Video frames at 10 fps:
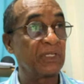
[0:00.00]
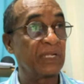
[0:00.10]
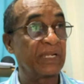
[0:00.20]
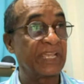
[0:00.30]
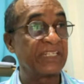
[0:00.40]

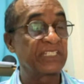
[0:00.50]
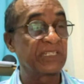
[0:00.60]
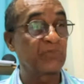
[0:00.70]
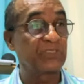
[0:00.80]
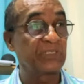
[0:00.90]
against
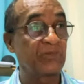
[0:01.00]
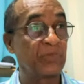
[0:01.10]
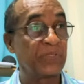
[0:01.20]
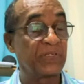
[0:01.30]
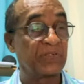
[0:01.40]
it, which
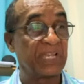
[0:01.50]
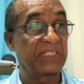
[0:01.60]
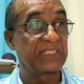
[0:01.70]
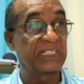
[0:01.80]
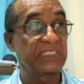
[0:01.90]
would be the
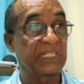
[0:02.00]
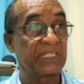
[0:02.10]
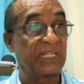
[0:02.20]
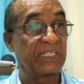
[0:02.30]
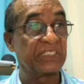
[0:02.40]
United States
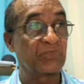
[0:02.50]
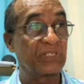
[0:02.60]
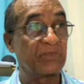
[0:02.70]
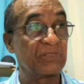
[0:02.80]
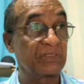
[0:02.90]
and
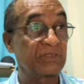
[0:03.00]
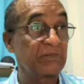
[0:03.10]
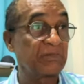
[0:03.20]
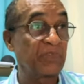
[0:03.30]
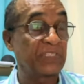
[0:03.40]
Israel, which,
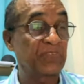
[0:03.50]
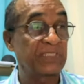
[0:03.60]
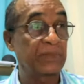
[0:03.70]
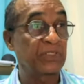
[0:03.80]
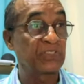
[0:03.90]
as far
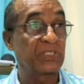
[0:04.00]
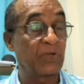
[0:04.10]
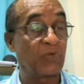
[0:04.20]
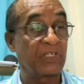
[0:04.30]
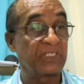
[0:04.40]
as I'm concerned,
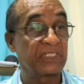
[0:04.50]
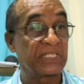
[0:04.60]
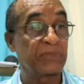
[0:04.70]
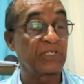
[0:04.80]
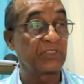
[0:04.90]
are one and the
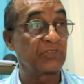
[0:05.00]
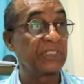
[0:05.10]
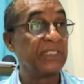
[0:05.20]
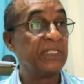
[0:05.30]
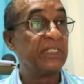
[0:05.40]
same country.
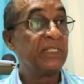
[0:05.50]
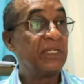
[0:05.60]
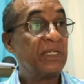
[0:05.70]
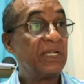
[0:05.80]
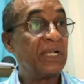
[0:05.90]

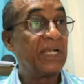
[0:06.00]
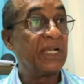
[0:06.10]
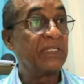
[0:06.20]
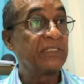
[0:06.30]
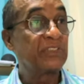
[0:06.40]

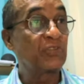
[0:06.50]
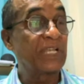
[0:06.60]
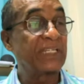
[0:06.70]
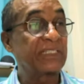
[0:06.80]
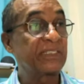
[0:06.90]
So
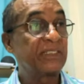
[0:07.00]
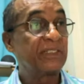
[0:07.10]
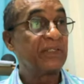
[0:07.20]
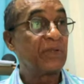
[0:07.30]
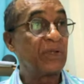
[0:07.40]
that
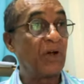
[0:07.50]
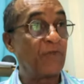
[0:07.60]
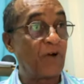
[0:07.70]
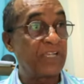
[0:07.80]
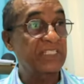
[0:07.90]
a
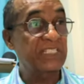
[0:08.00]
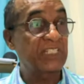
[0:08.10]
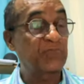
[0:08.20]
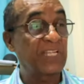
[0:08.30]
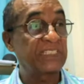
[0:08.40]
voice,
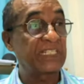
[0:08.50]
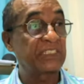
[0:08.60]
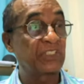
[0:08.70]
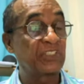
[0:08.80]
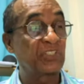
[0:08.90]
as far as that is
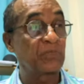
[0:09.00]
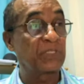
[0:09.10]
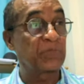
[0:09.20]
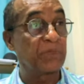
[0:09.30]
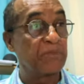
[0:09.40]
concerned,
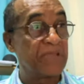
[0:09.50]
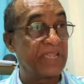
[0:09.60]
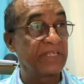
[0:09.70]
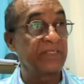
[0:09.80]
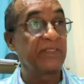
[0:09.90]
must be made